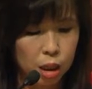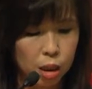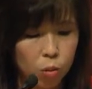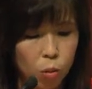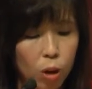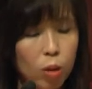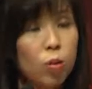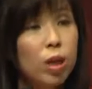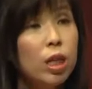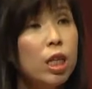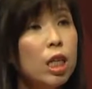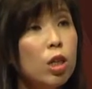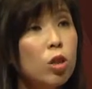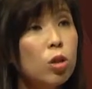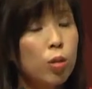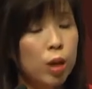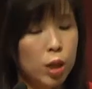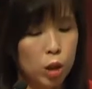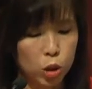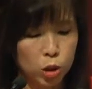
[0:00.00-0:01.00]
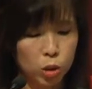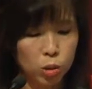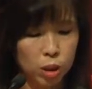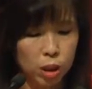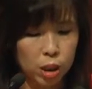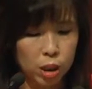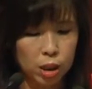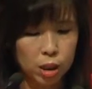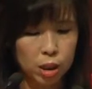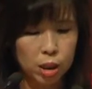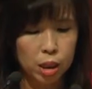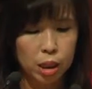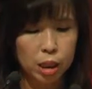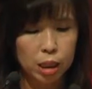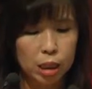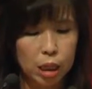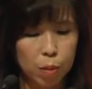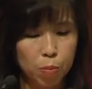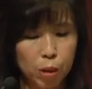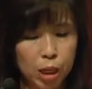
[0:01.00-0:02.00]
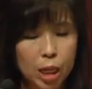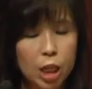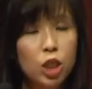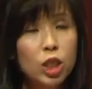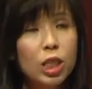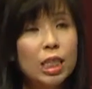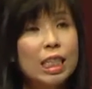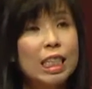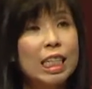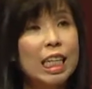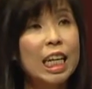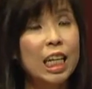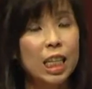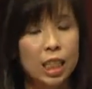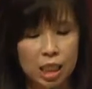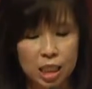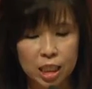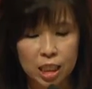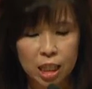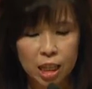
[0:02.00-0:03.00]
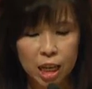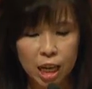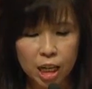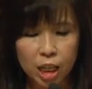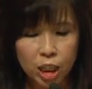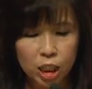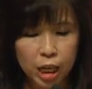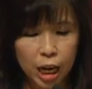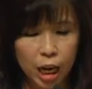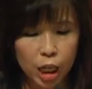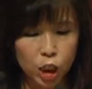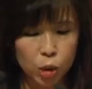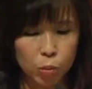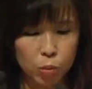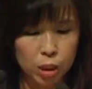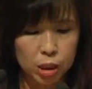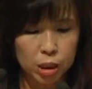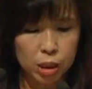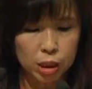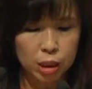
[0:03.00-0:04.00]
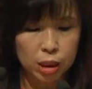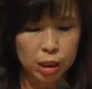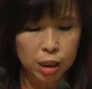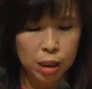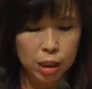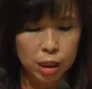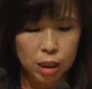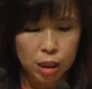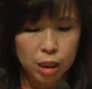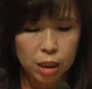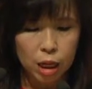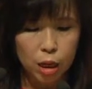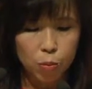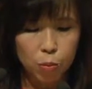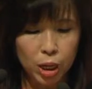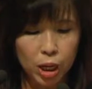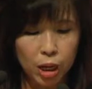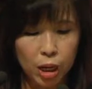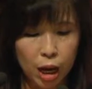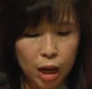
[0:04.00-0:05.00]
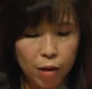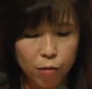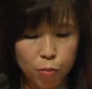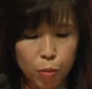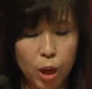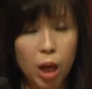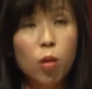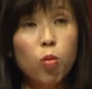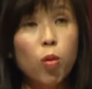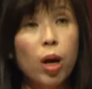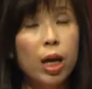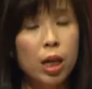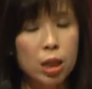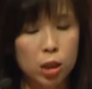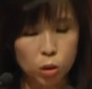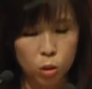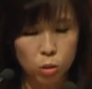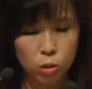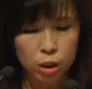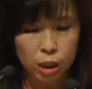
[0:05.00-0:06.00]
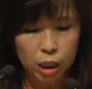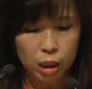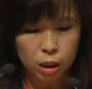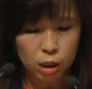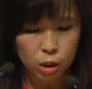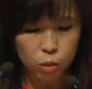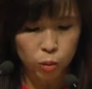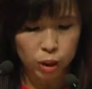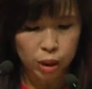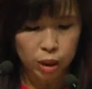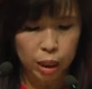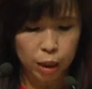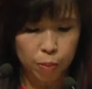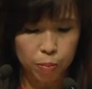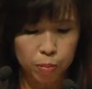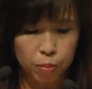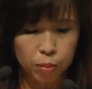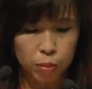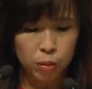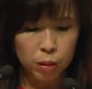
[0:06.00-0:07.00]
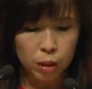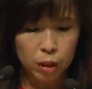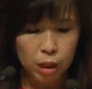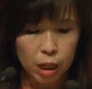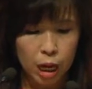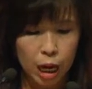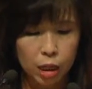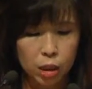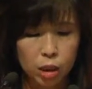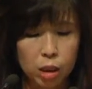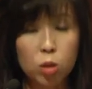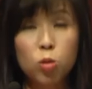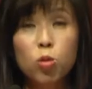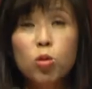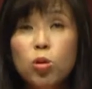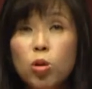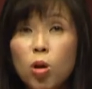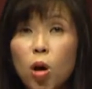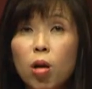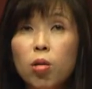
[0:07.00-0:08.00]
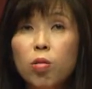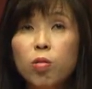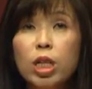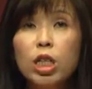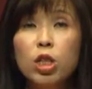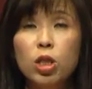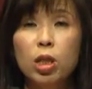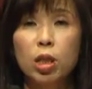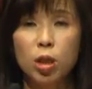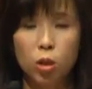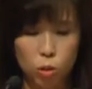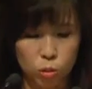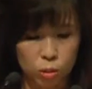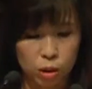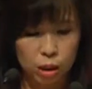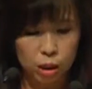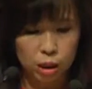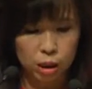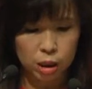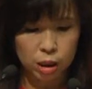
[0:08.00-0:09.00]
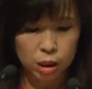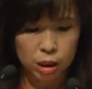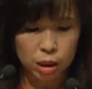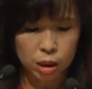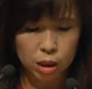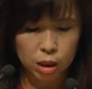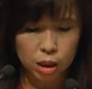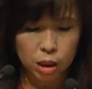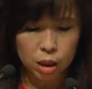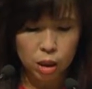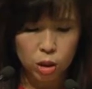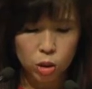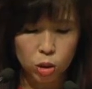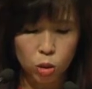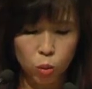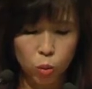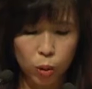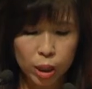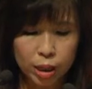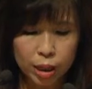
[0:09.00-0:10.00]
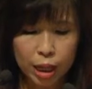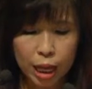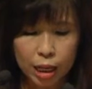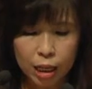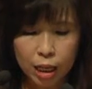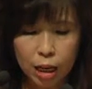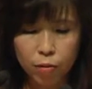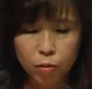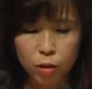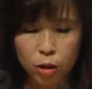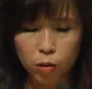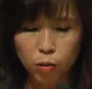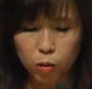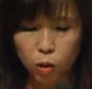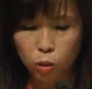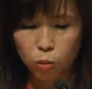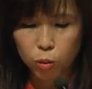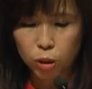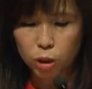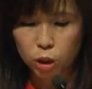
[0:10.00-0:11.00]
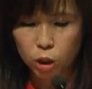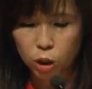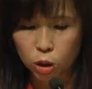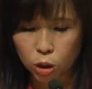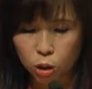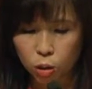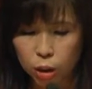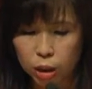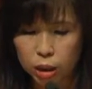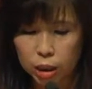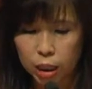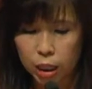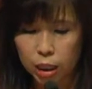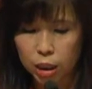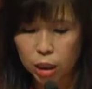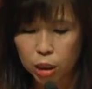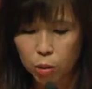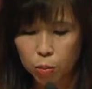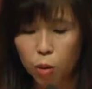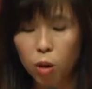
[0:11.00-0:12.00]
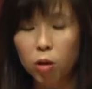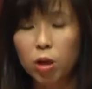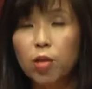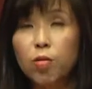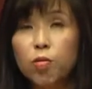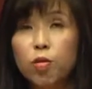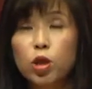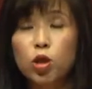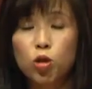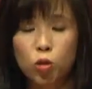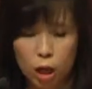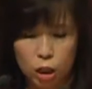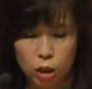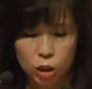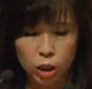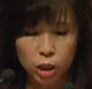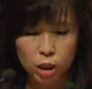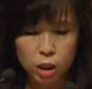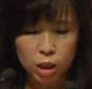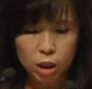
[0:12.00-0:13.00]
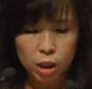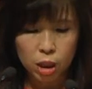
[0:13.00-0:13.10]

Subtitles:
What we need to ensure is that malicious links and attachments that may have malware associated with them do not reach the users. So with that level of global security and support infrastructure,